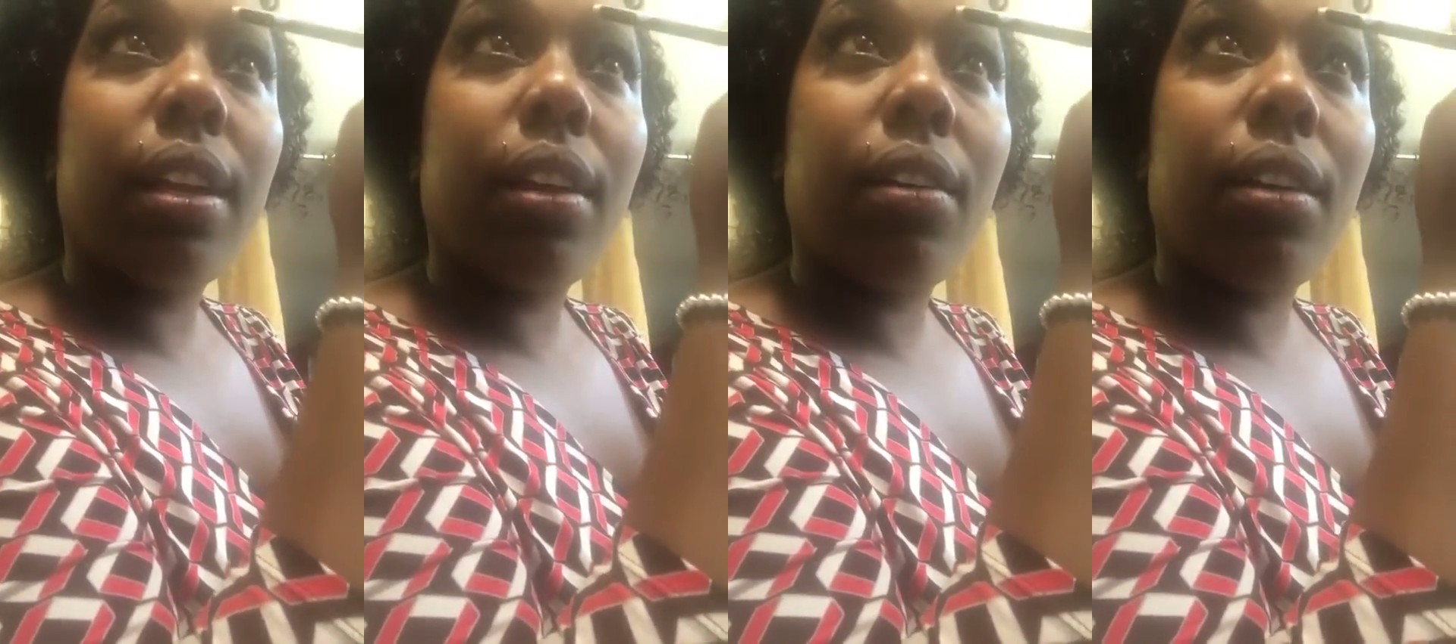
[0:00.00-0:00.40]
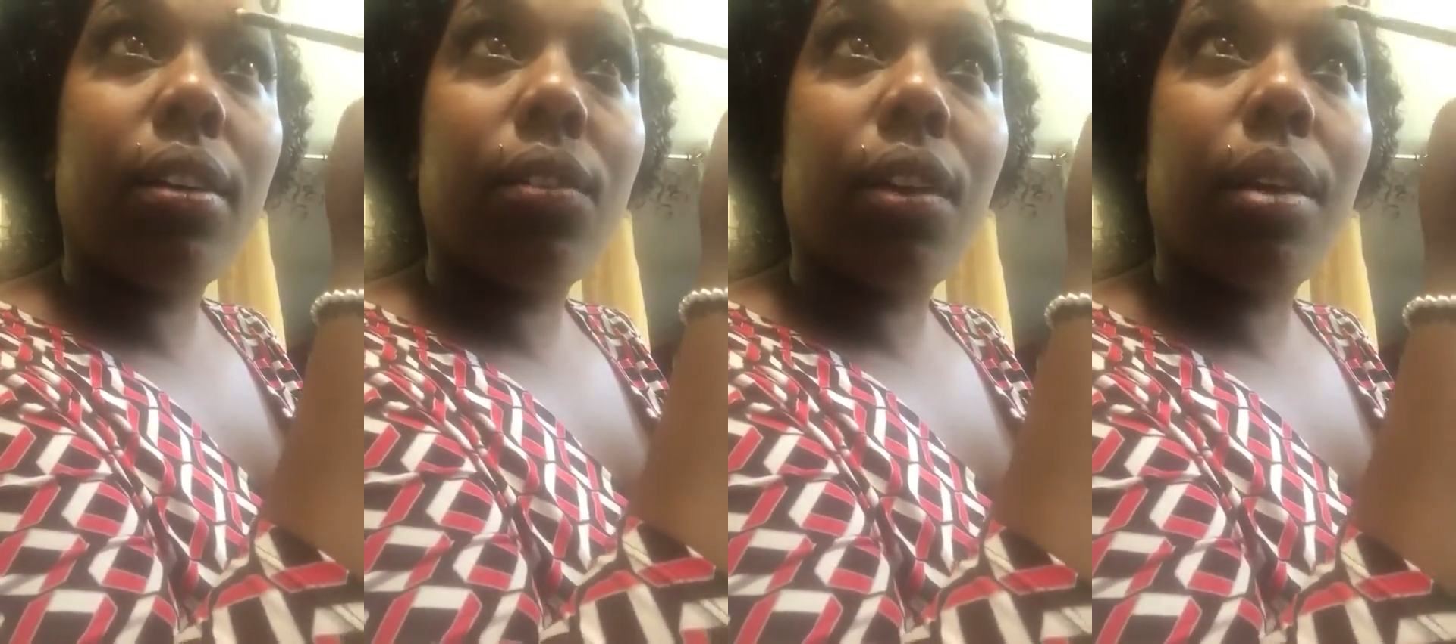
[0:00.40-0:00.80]
Now it
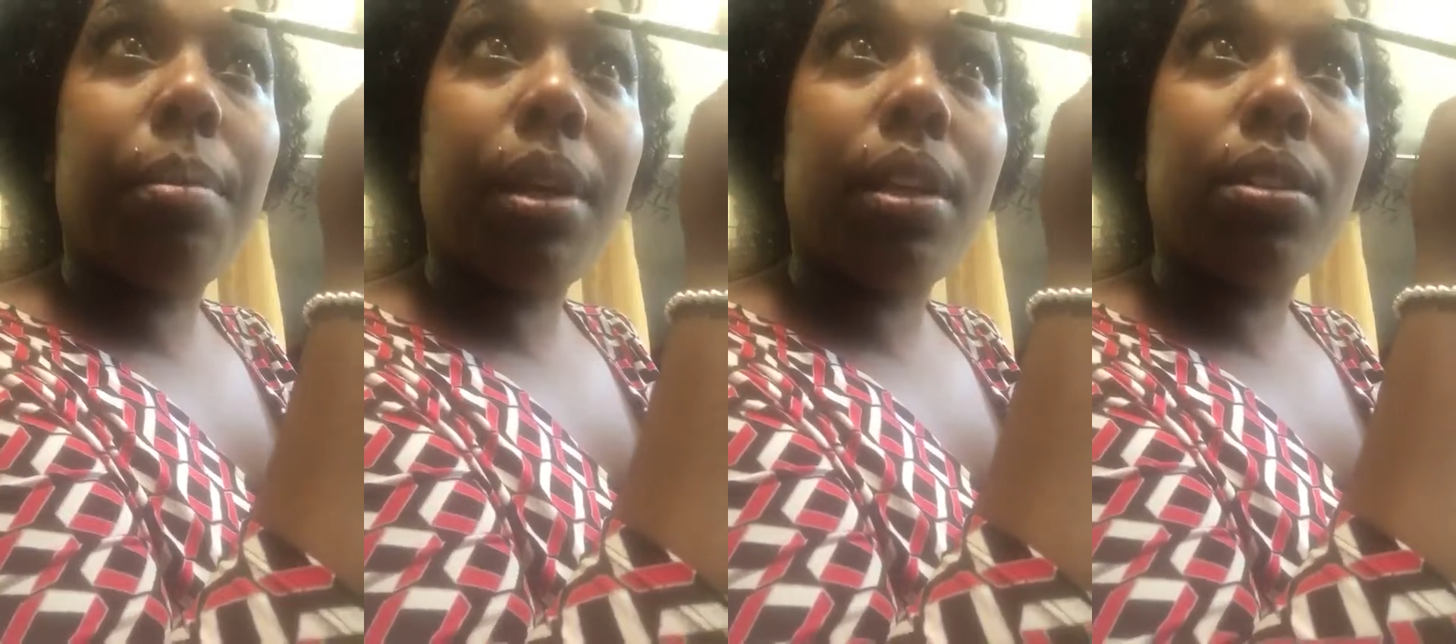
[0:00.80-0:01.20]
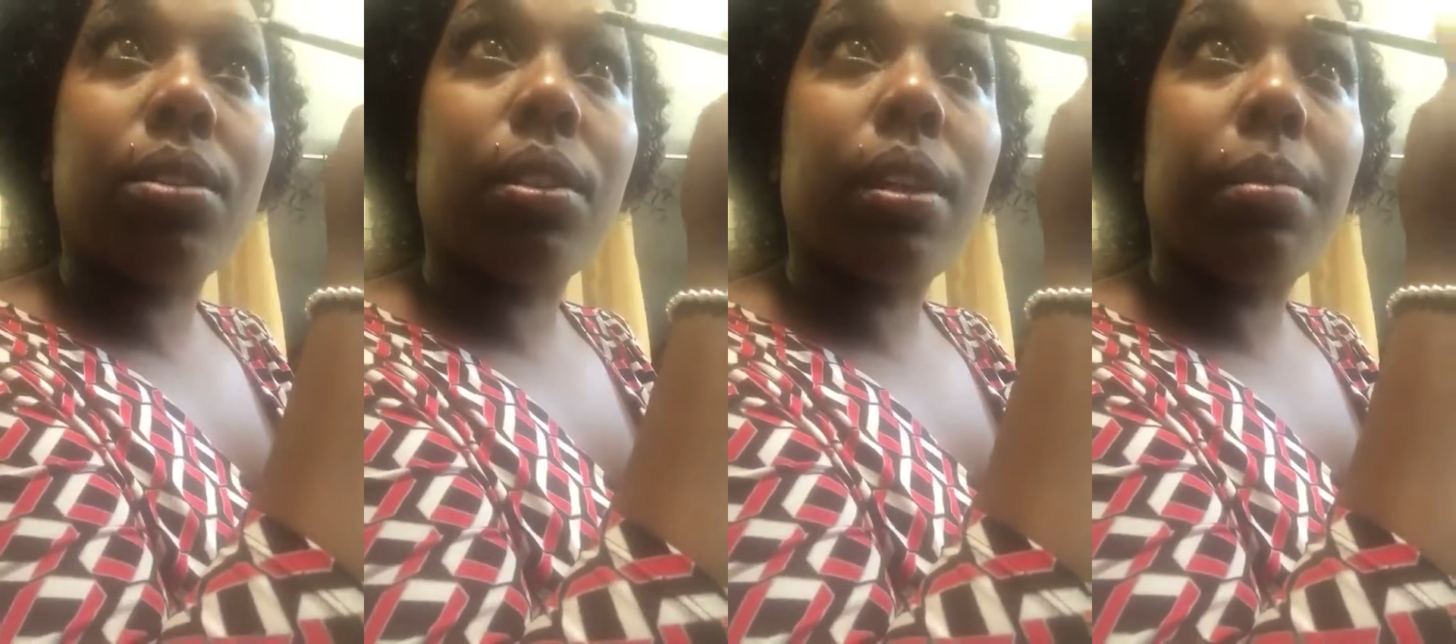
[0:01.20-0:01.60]
looks very
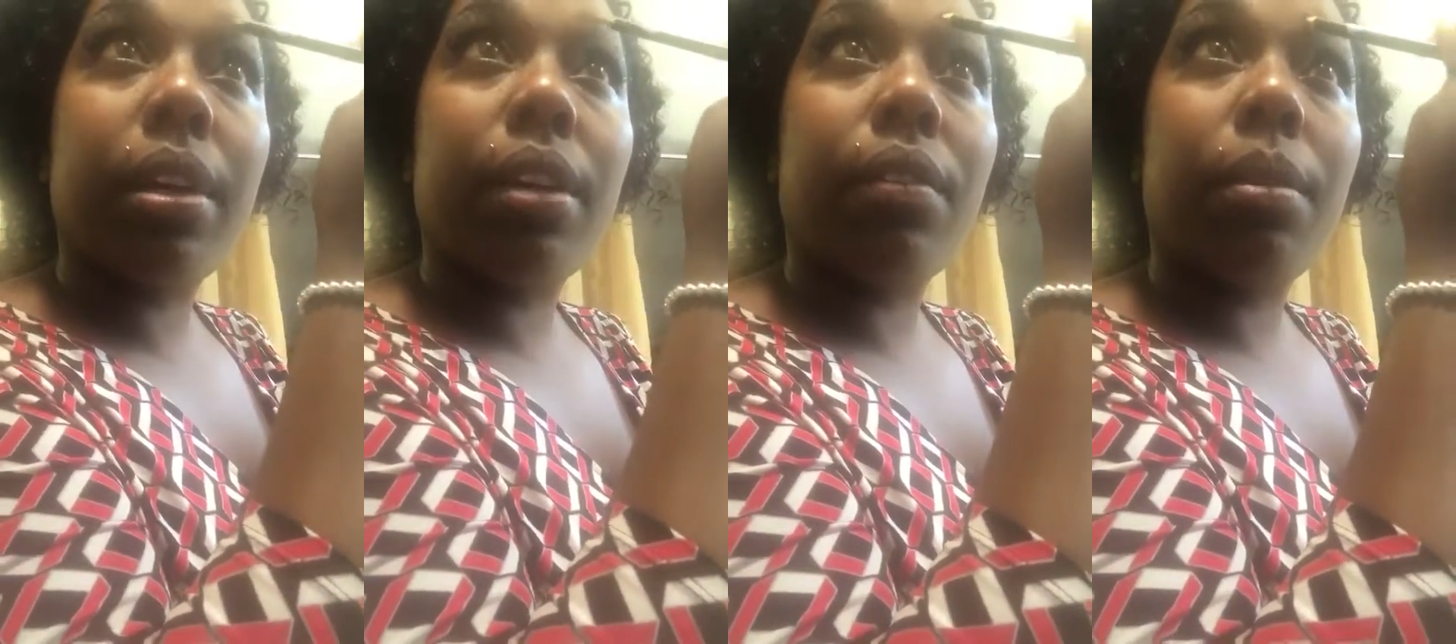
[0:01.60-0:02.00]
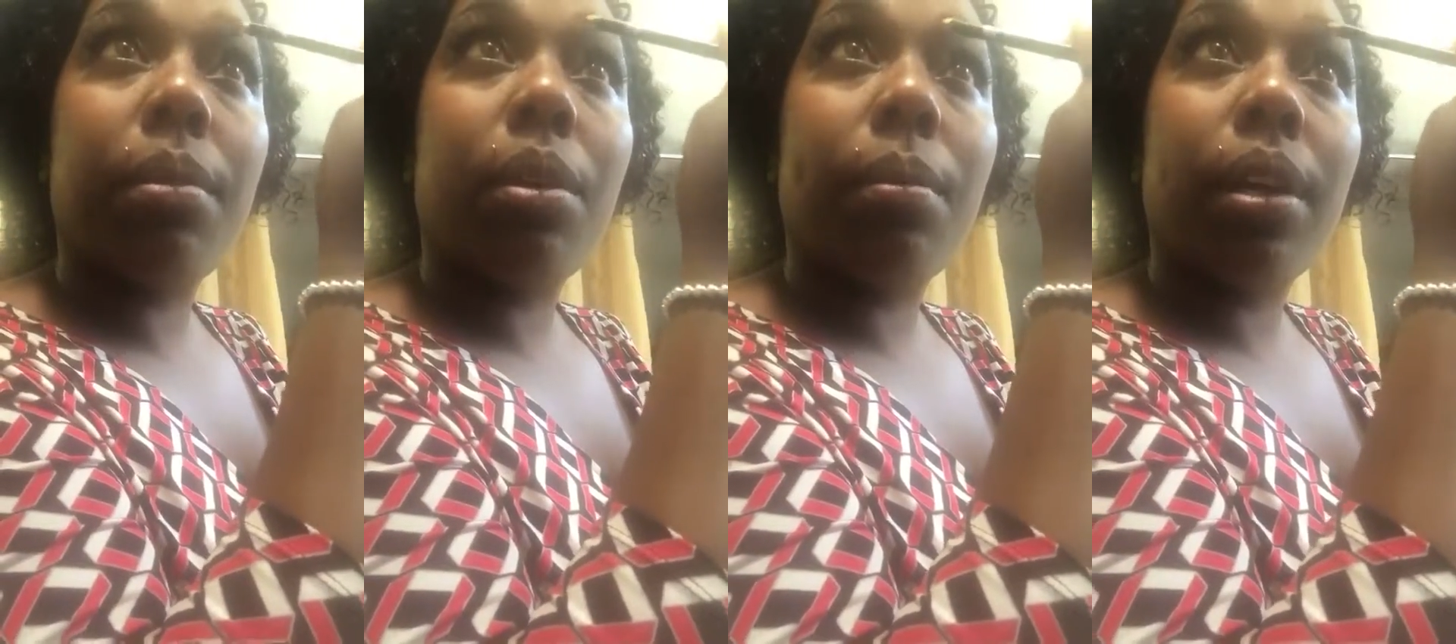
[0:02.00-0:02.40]
pencil-y, but give it a
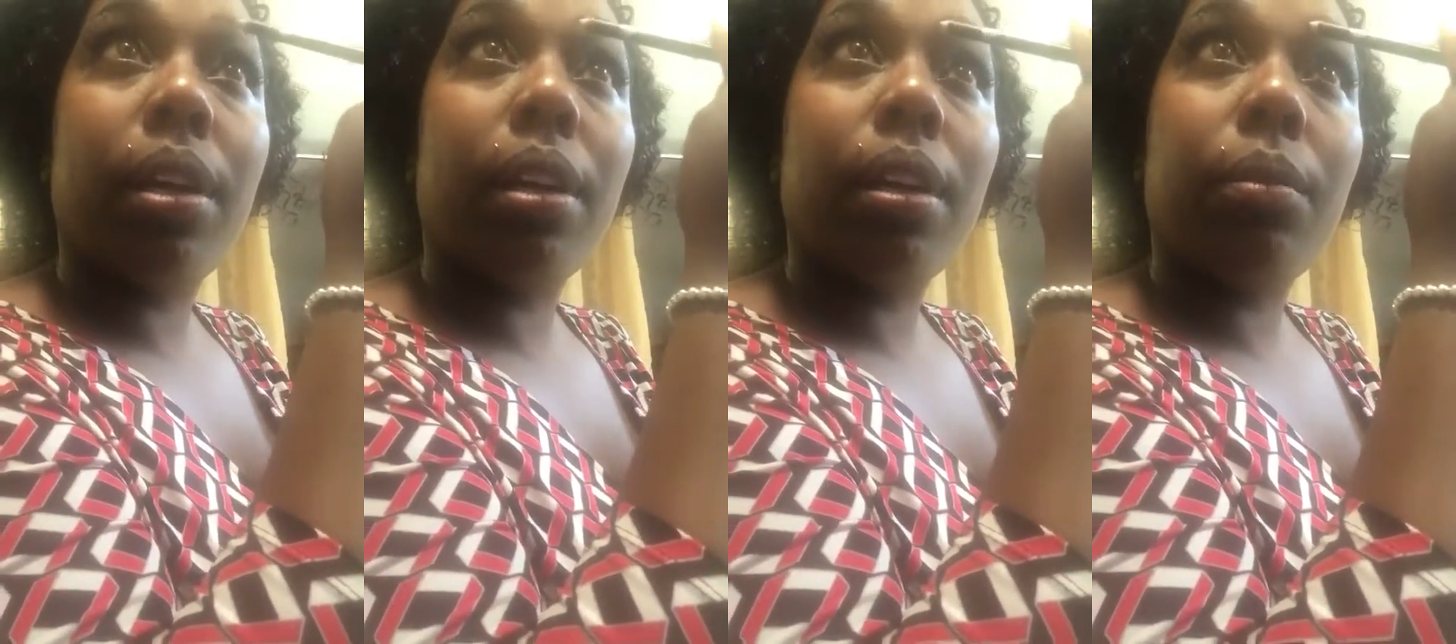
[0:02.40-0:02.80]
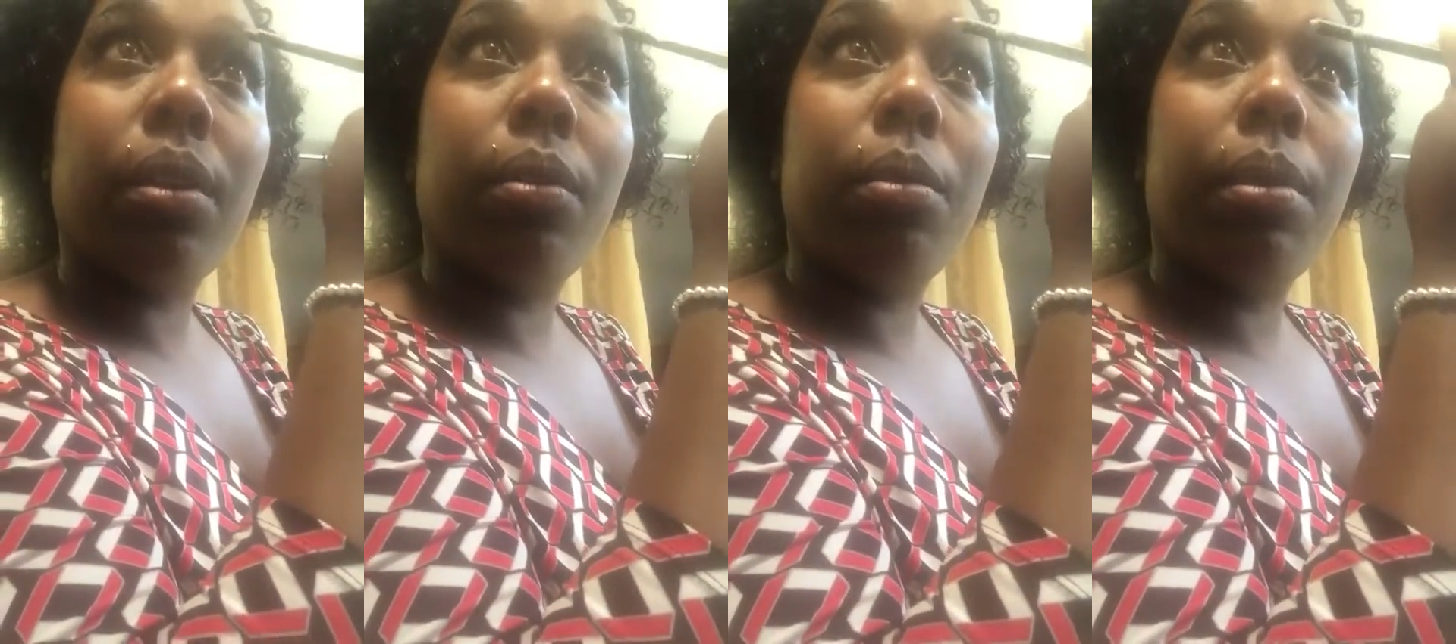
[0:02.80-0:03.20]
moment.
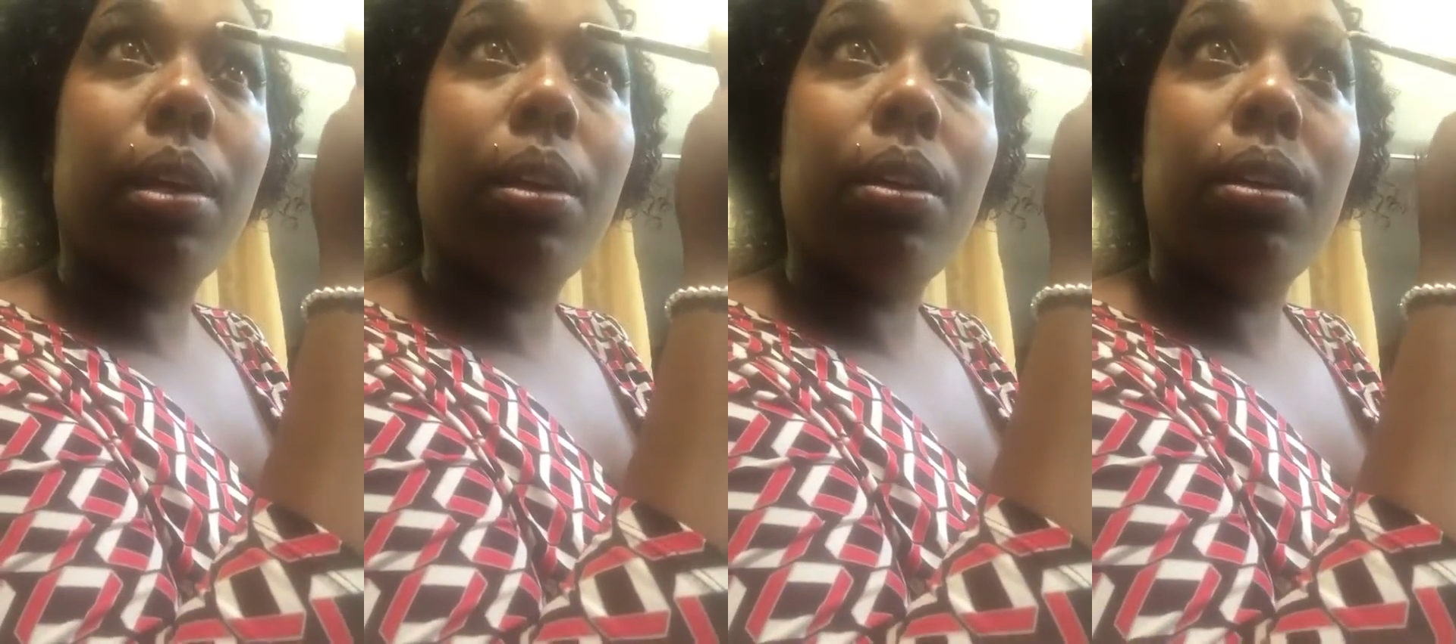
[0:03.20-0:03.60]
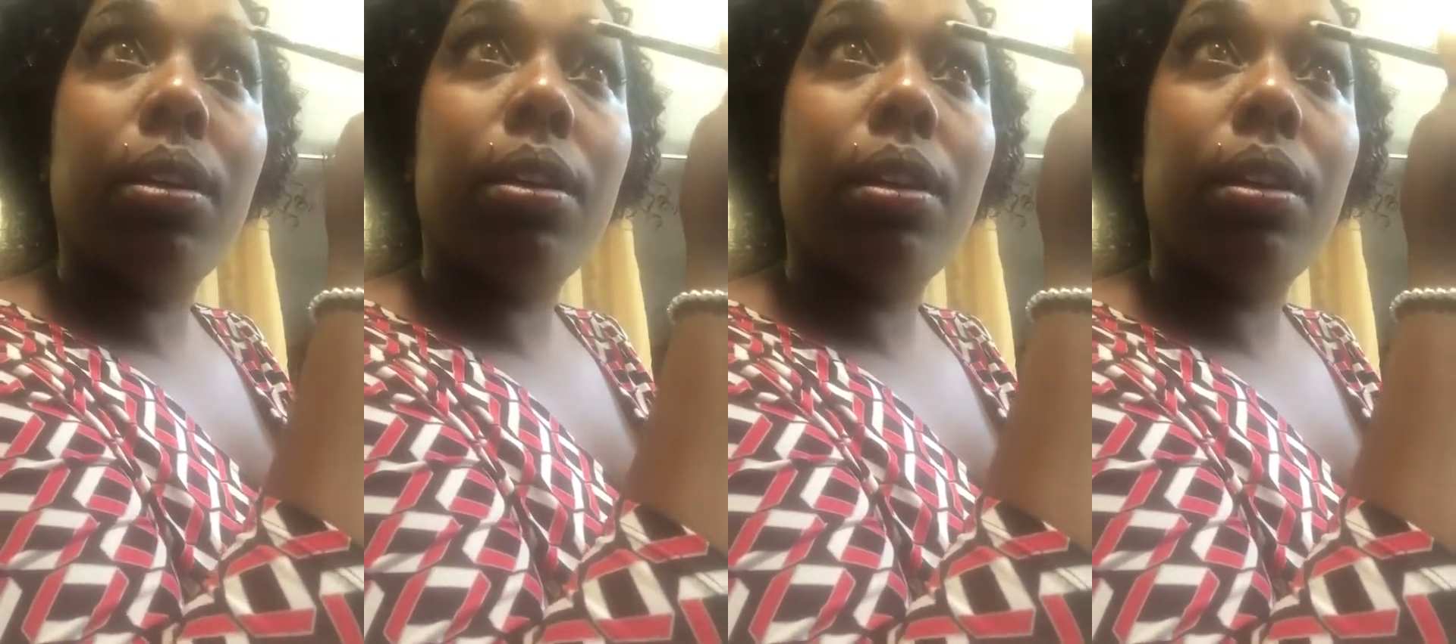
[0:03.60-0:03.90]
We will blend.